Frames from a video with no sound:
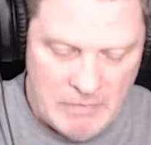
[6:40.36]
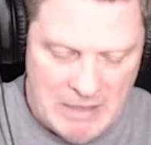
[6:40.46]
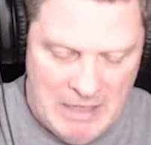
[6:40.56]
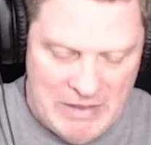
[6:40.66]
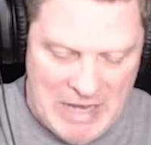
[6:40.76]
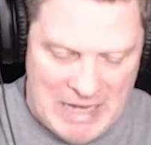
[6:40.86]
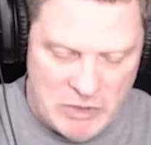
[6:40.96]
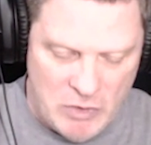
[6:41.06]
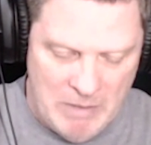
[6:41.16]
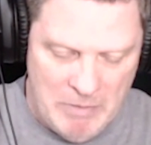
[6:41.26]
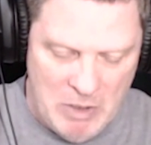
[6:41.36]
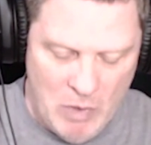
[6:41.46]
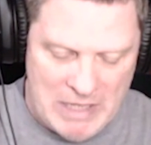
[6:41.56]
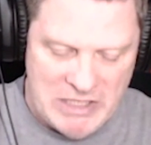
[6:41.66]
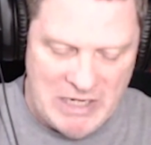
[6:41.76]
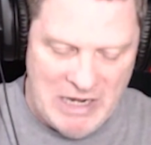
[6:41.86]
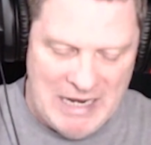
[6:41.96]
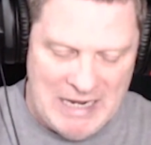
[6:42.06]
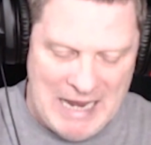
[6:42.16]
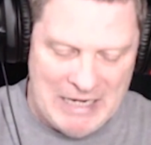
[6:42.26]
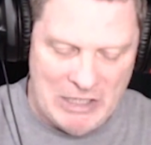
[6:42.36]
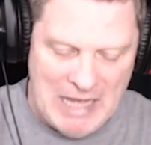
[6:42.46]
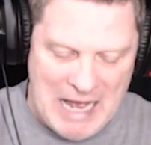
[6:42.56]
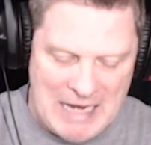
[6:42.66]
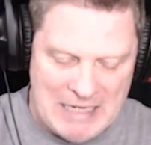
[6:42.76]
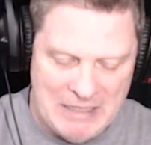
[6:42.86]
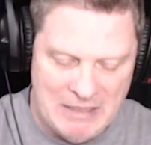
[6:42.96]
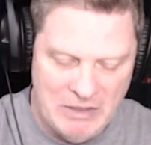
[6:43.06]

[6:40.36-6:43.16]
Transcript: and that's going to be Wednesday night, 9 o'clock.